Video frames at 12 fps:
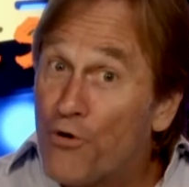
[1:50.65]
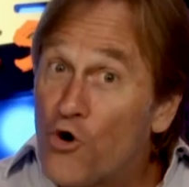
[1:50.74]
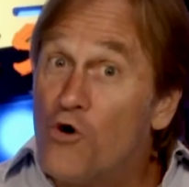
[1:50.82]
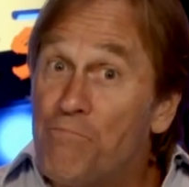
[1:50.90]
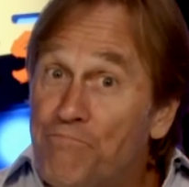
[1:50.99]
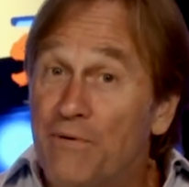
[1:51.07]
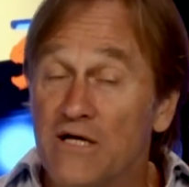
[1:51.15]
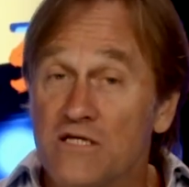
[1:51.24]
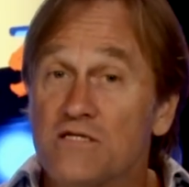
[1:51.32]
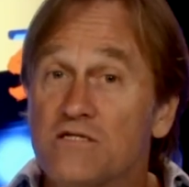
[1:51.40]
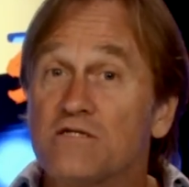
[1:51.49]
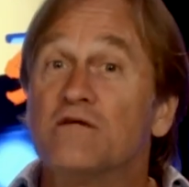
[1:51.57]

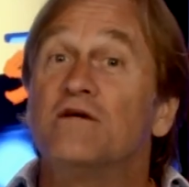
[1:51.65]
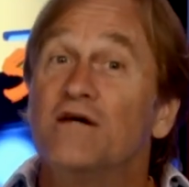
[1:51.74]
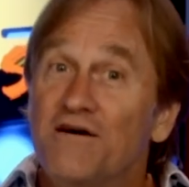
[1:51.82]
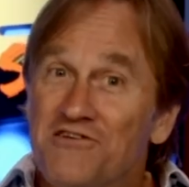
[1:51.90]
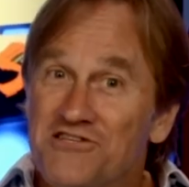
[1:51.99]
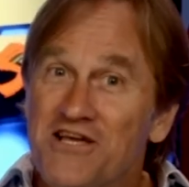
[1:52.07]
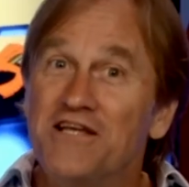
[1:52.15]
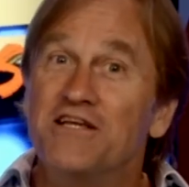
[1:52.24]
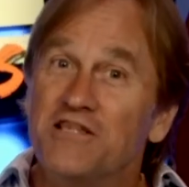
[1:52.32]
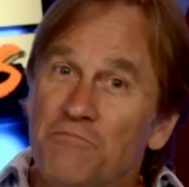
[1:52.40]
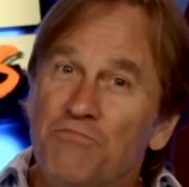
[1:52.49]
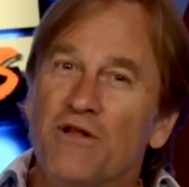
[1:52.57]
purpose of
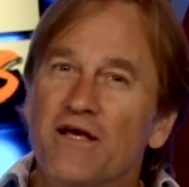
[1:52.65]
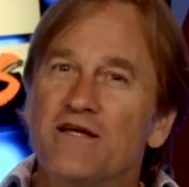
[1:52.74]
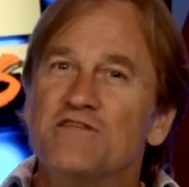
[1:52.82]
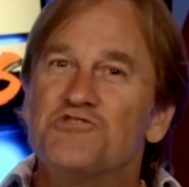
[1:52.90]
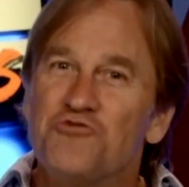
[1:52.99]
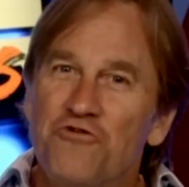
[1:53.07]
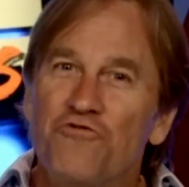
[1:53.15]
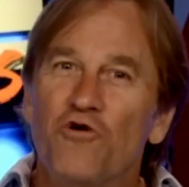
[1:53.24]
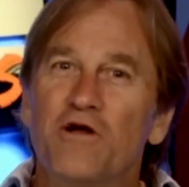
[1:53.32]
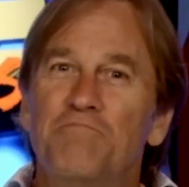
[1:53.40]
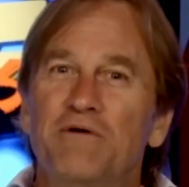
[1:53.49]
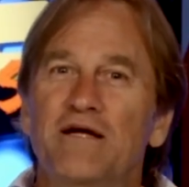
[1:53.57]
attending the play is to
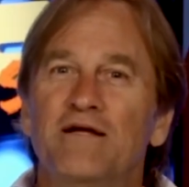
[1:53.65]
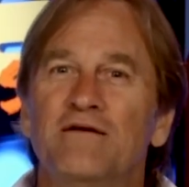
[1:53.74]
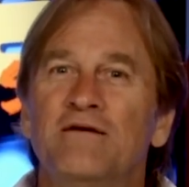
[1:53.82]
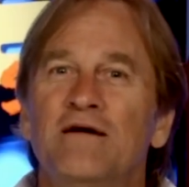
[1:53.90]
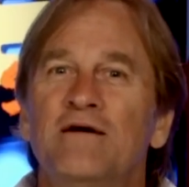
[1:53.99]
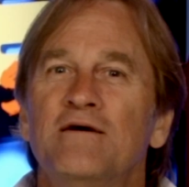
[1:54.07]
avoid being